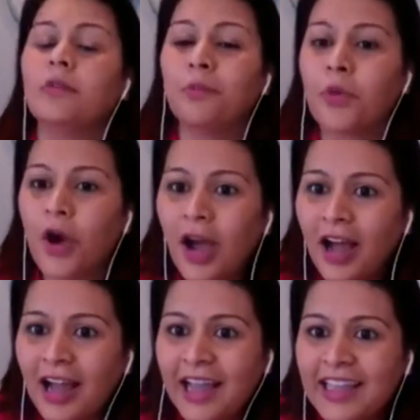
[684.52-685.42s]

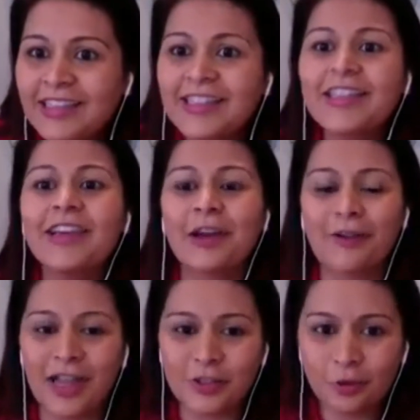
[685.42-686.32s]
brides
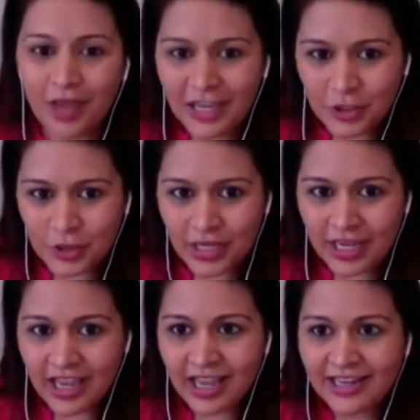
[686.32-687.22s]

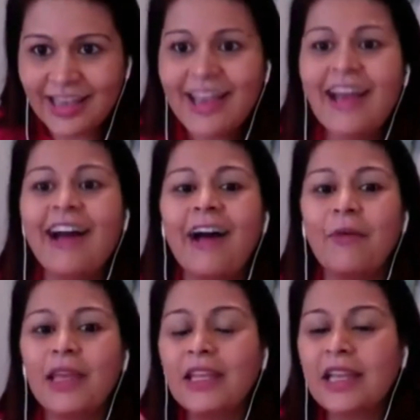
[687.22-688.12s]
graduation um,
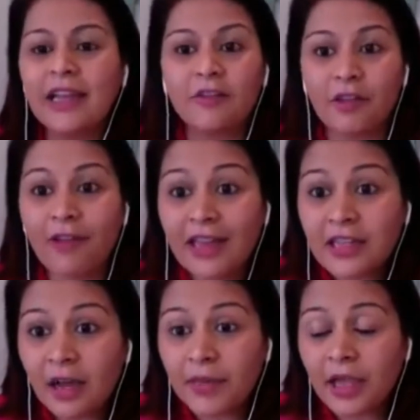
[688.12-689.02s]
any kind of event
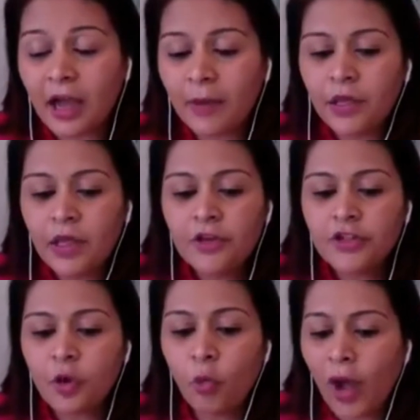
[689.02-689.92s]
coming up
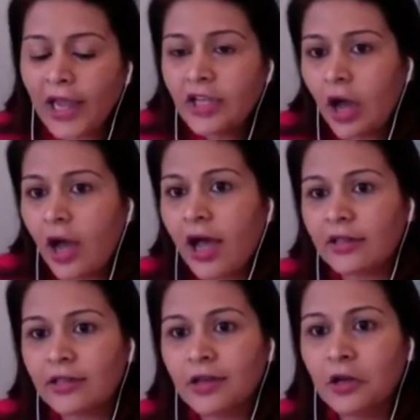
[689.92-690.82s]
so why
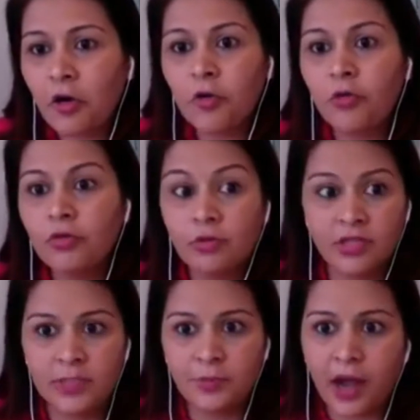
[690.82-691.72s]
not go to
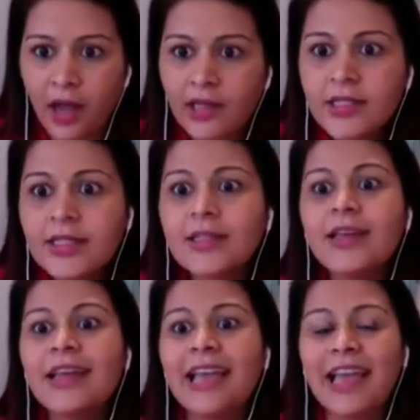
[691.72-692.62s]
spas
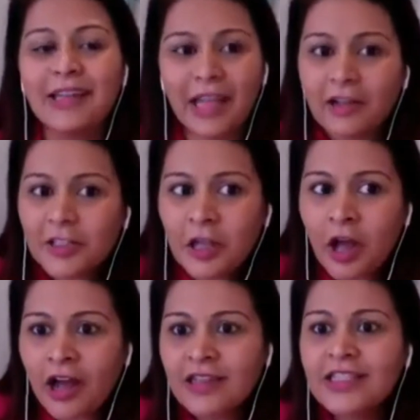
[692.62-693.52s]
and nail
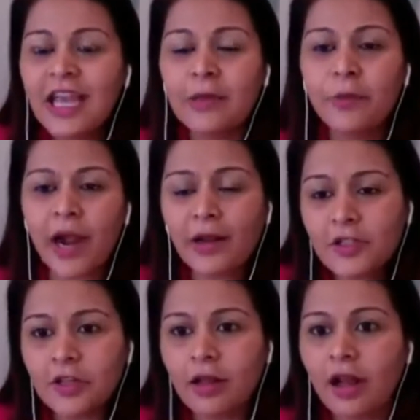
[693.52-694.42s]
salons and bridal
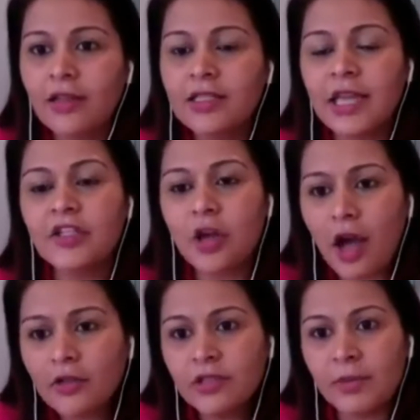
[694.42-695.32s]
salons and
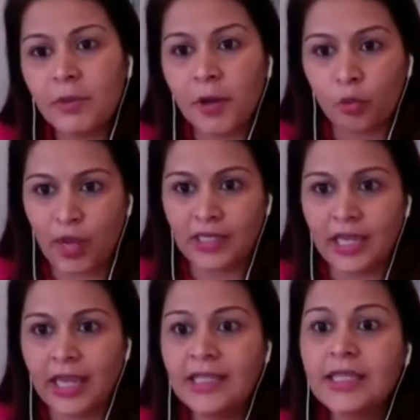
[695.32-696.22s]
talk to them about
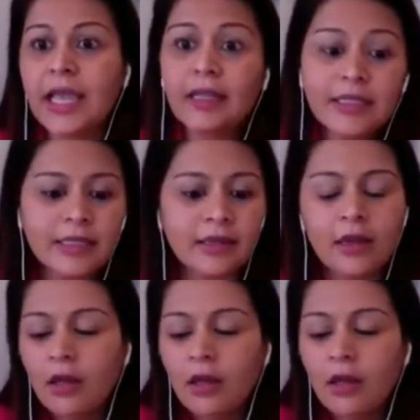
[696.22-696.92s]
whitening and say, hey, listen,